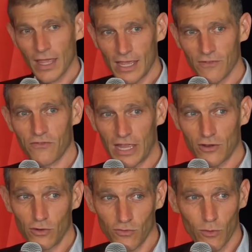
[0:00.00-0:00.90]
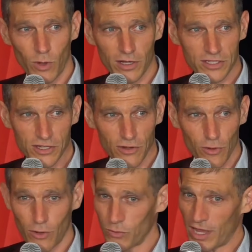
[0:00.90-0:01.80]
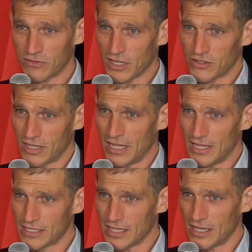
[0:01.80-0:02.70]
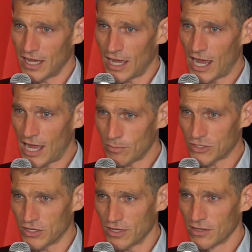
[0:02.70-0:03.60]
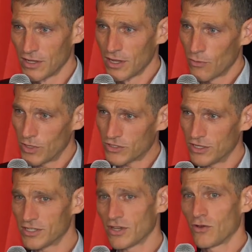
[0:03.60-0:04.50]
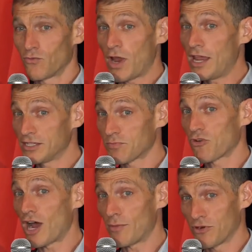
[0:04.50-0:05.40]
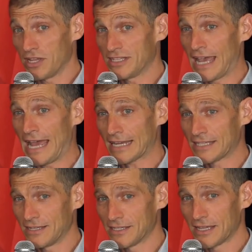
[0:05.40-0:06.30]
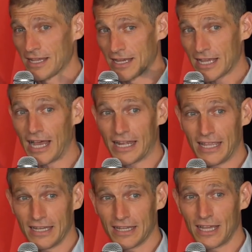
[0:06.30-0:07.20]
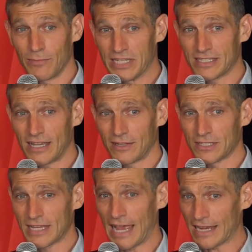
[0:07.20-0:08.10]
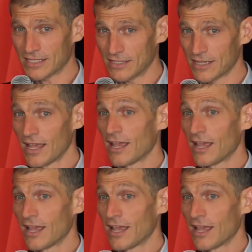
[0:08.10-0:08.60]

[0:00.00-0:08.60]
If Vancouver wants to grow, we have such an easy option, which is raise property taxes, cut income and sales taxes.